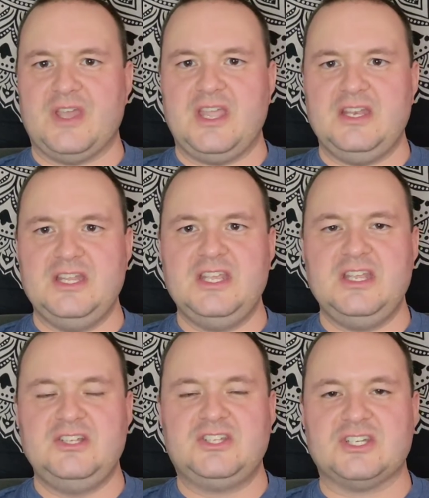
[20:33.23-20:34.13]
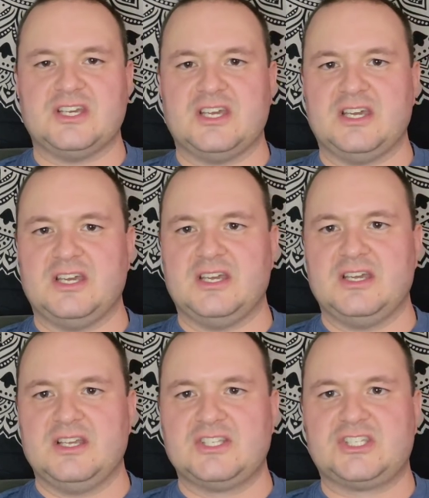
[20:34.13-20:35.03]
they need uh,
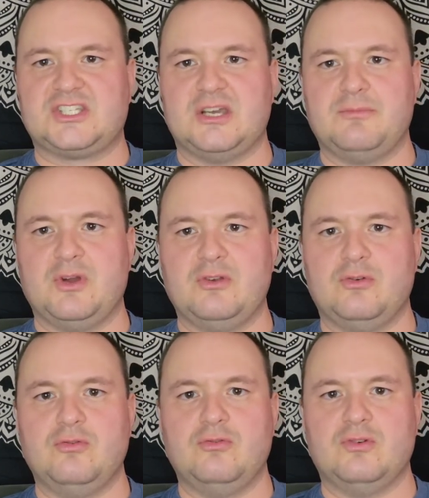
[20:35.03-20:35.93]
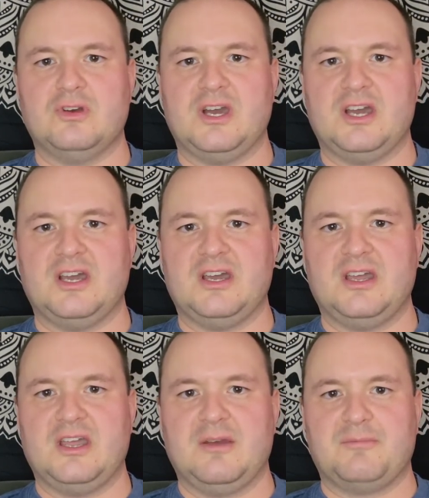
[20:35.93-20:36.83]
someone who uh,
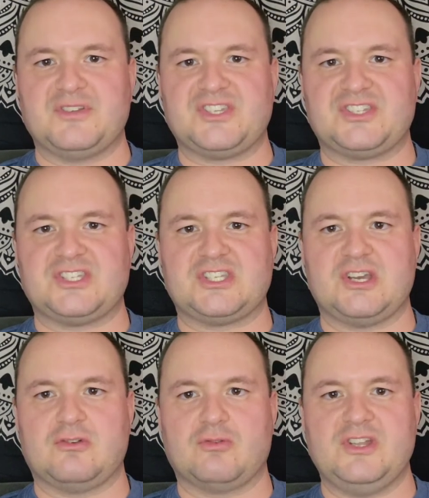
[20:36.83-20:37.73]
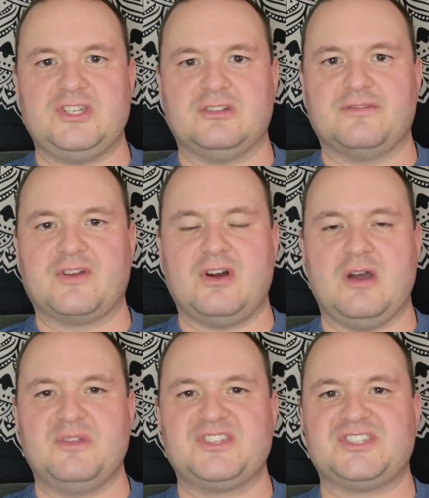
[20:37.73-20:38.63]
possesses a great deal of
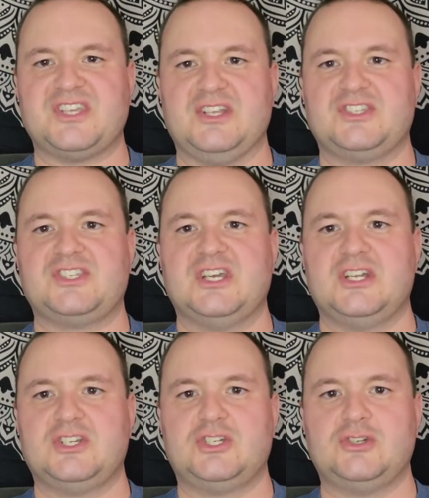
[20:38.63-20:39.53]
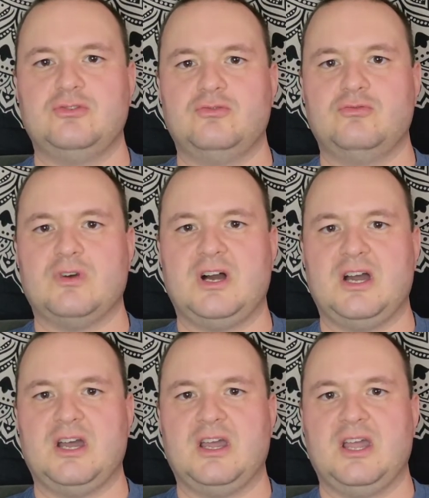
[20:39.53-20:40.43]
common sense to
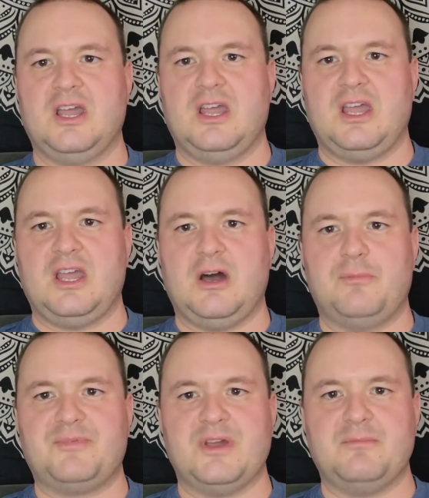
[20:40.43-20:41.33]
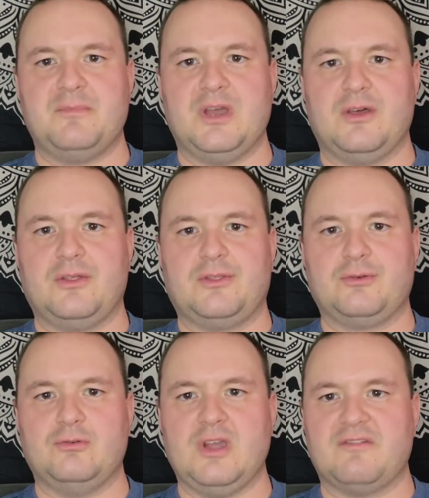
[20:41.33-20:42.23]
uh, help them uh,
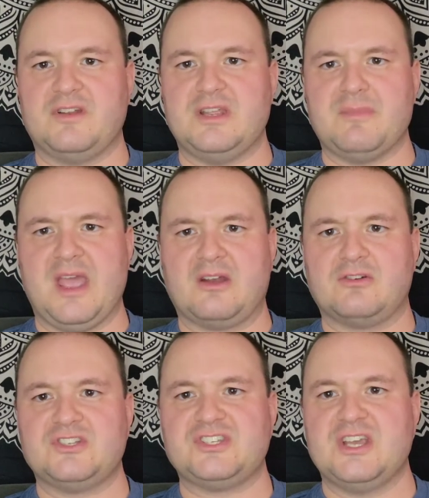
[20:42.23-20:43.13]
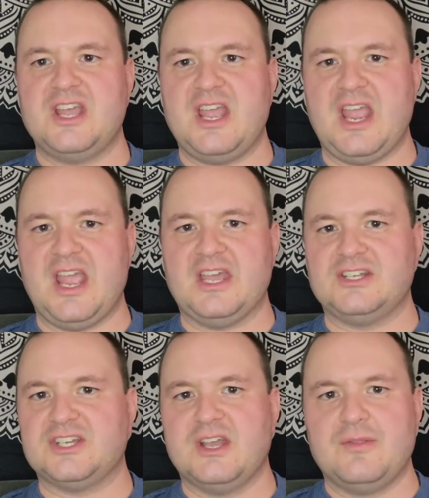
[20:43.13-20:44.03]
through everyday matters.
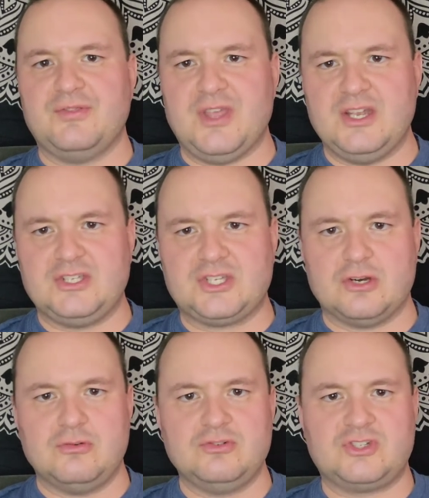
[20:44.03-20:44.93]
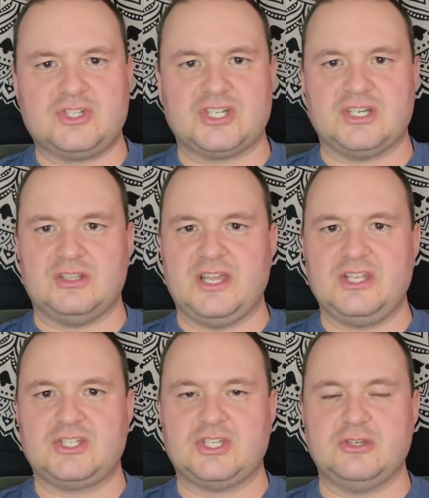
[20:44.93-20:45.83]
And they don't
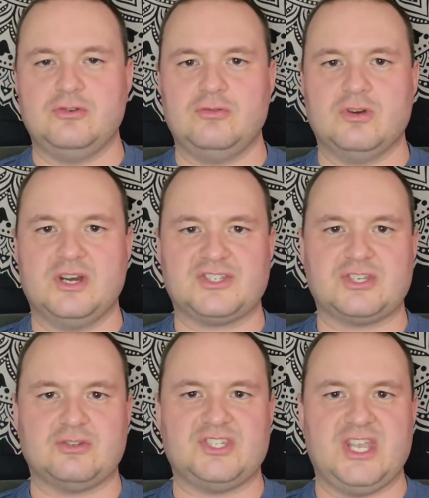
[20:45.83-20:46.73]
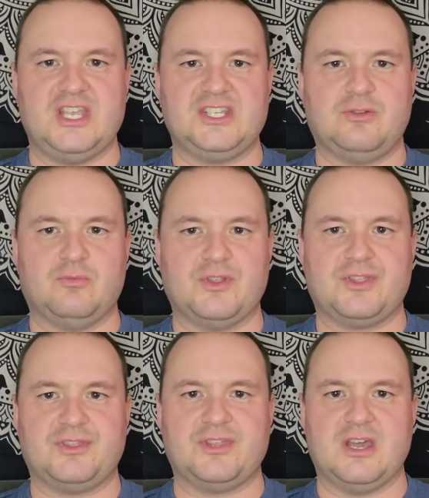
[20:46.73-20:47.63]
like to associate
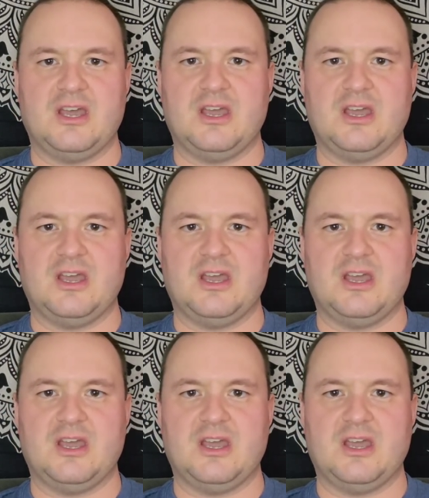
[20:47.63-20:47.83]
with